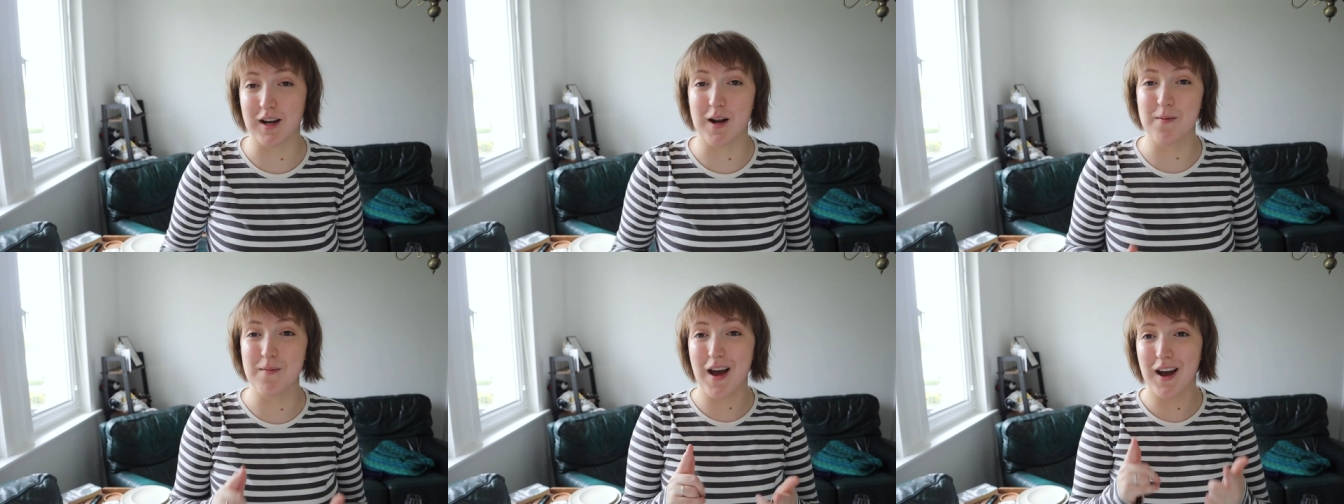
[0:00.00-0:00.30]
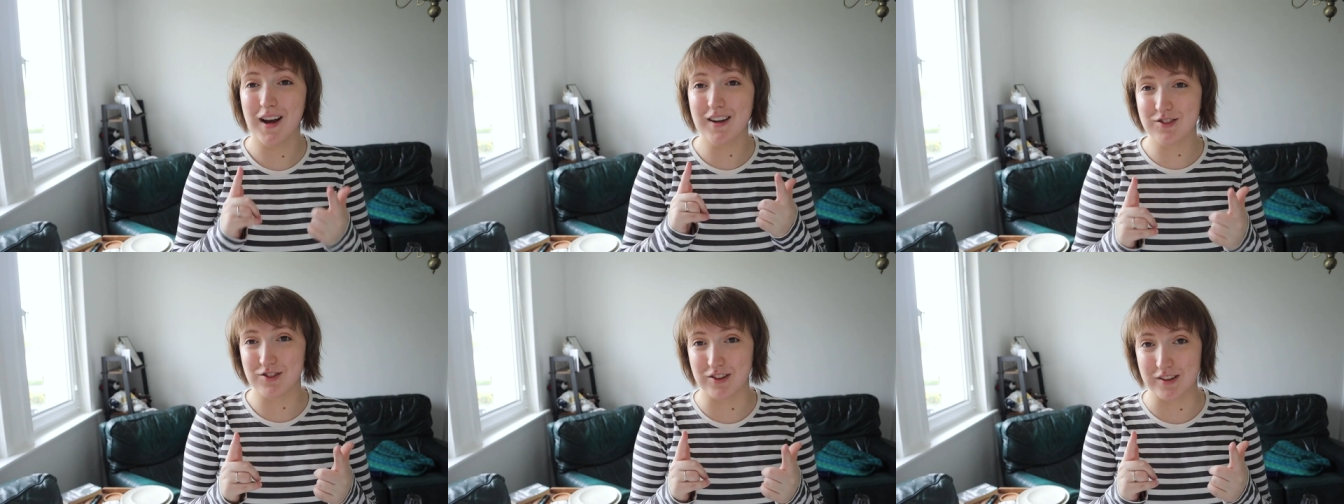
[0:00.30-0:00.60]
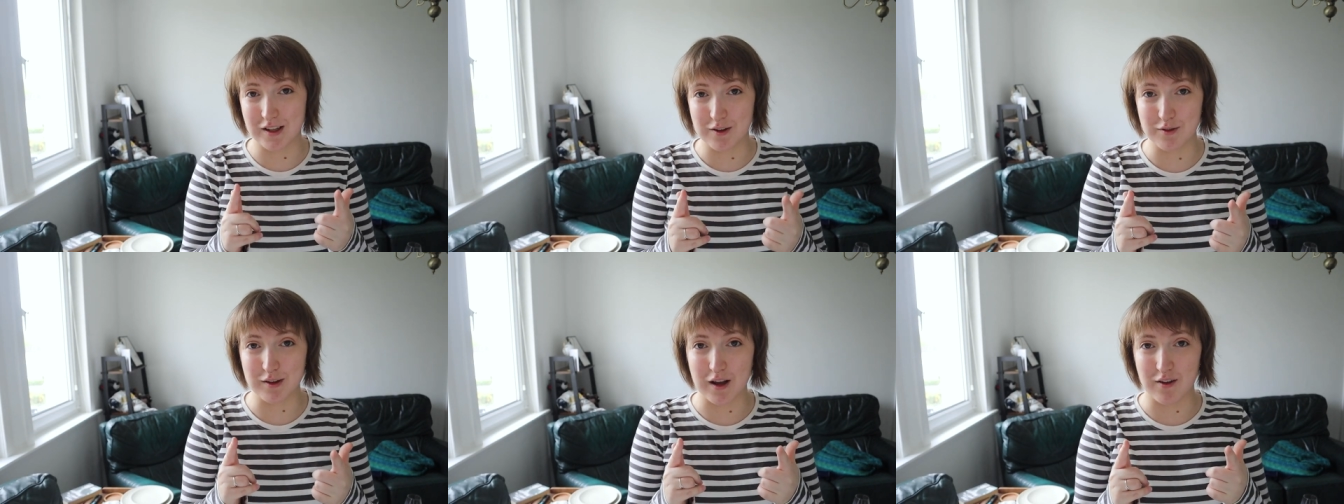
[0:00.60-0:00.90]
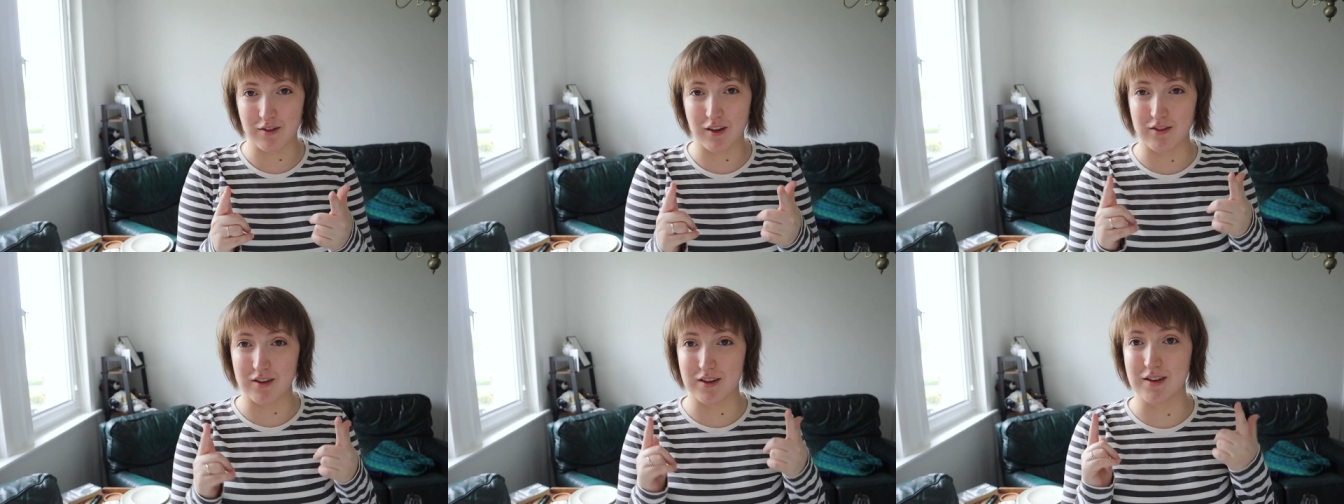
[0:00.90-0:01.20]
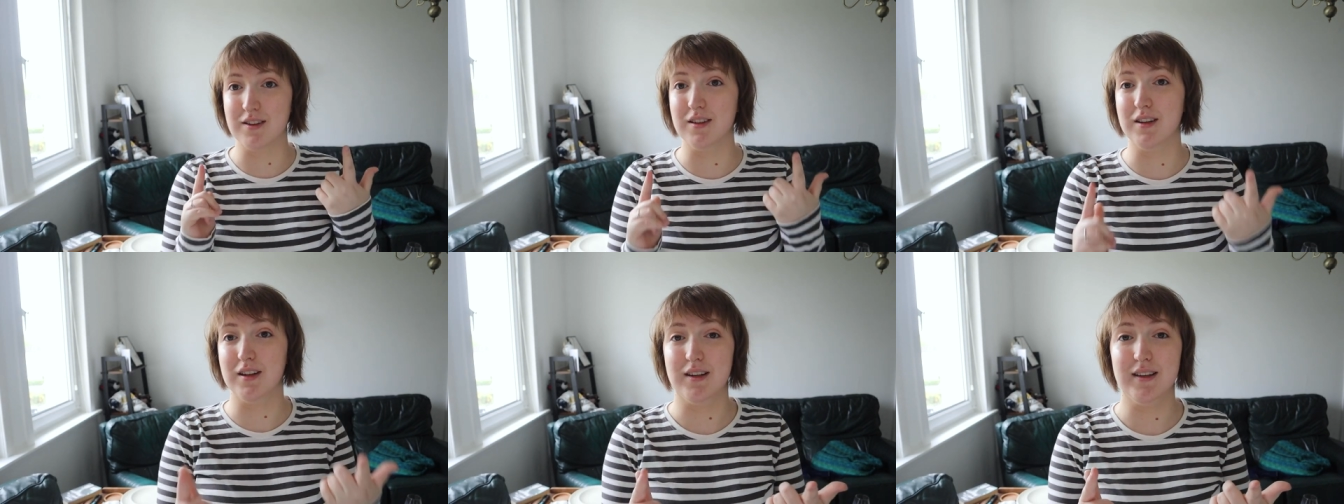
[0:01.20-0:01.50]
and I'm extra live, laugh,
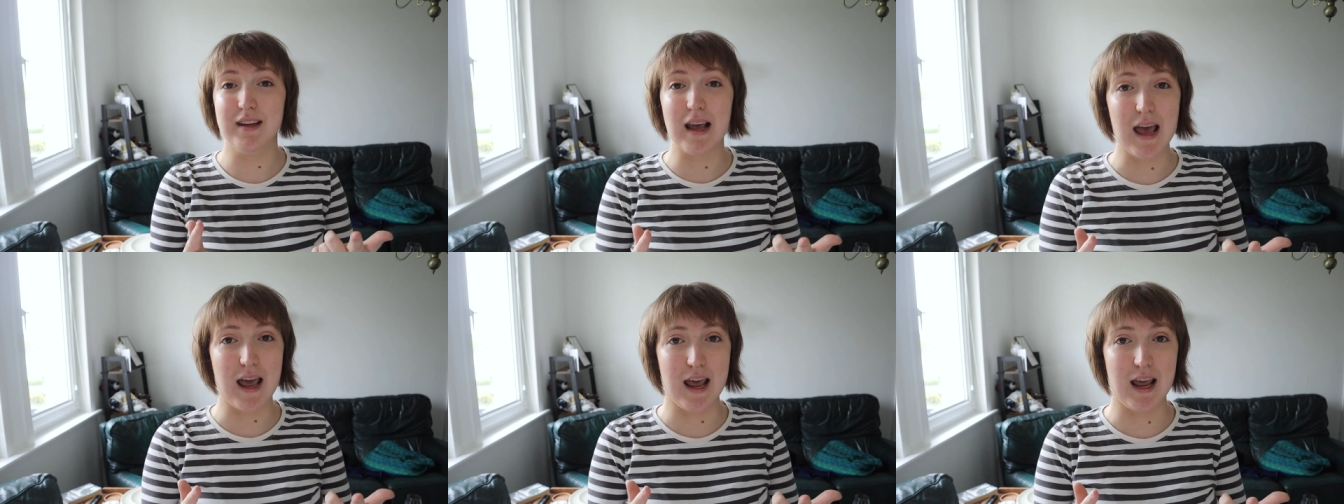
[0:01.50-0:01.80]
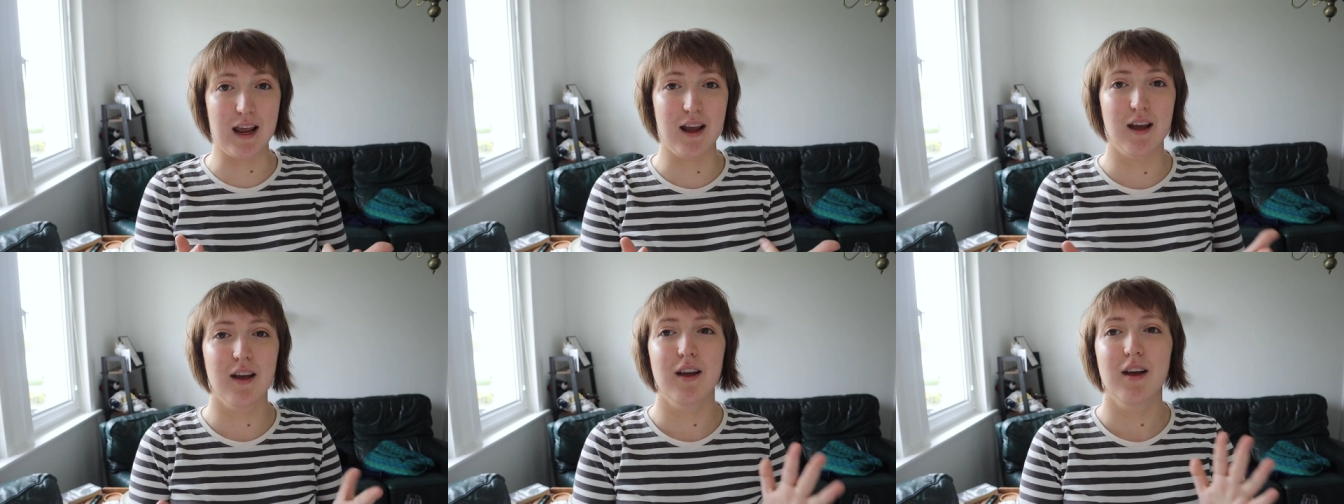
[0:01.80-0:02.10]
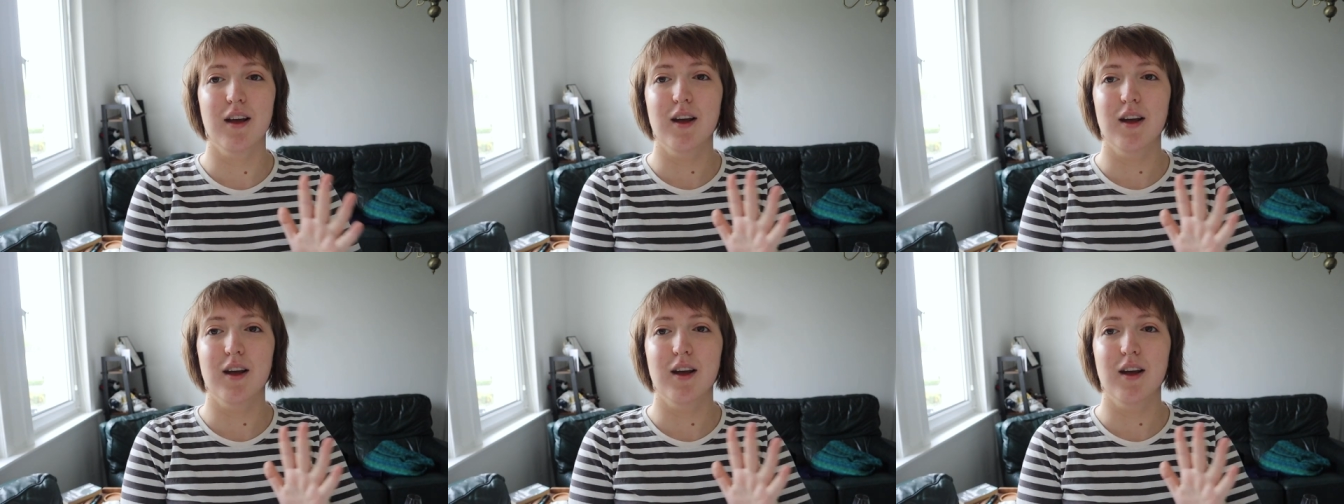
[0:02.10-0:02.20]
lovin' today